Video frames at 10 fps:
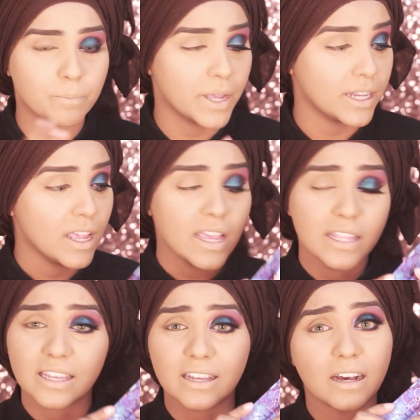but
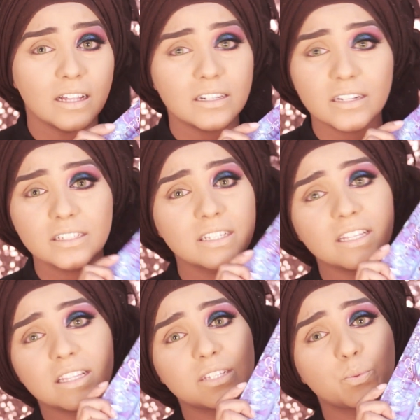the colors
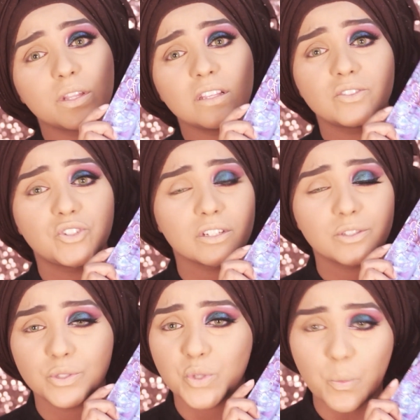in this one is
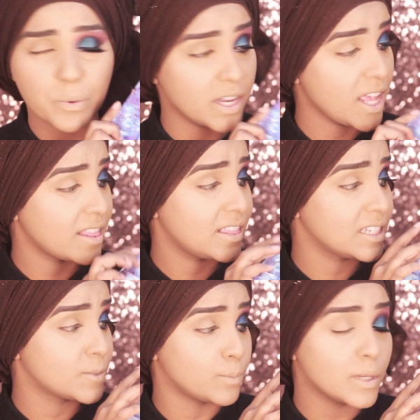just so pretty, and
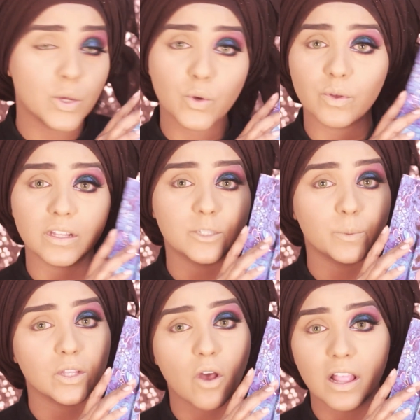this blue, it's
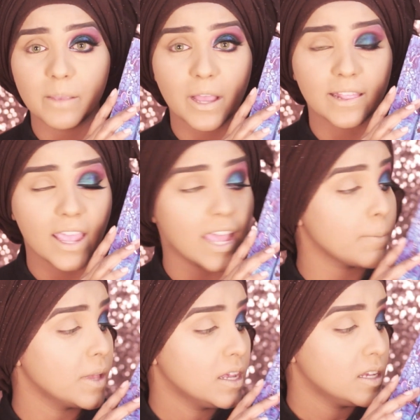been calling my name,